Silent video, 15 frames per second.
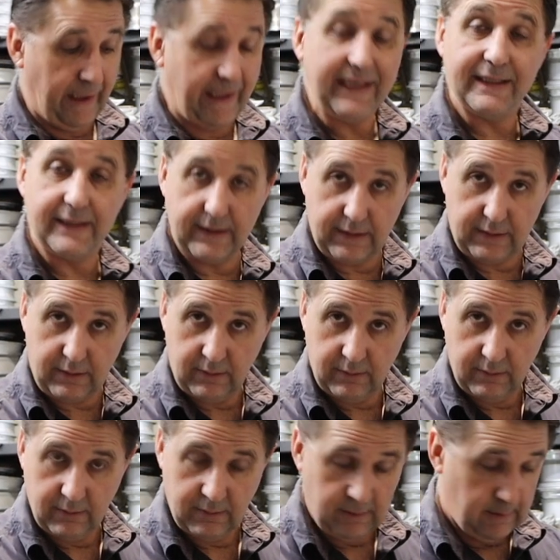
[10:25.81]
he did it.
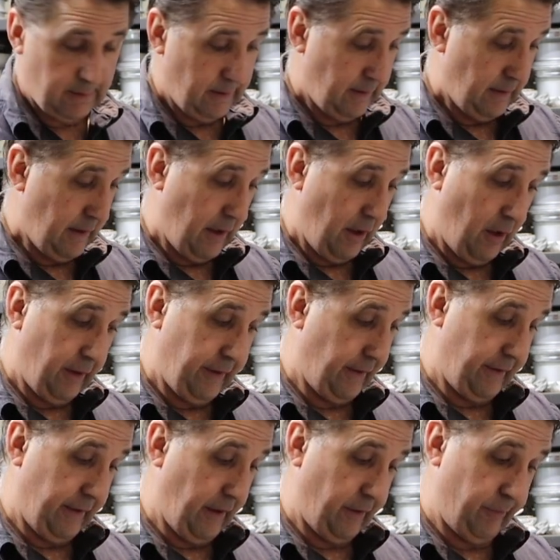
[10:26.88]
I
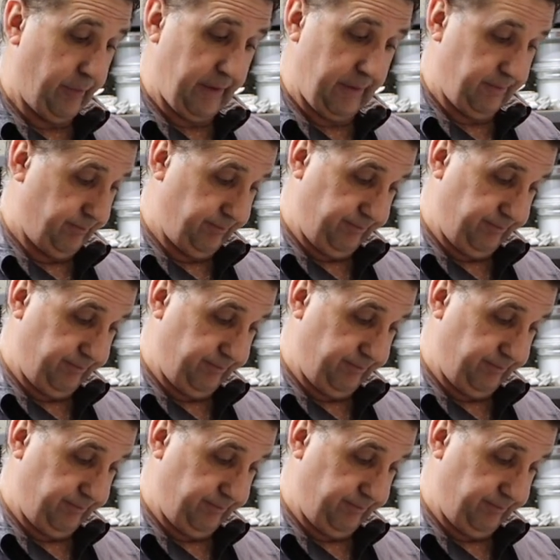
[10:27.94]
don't know, but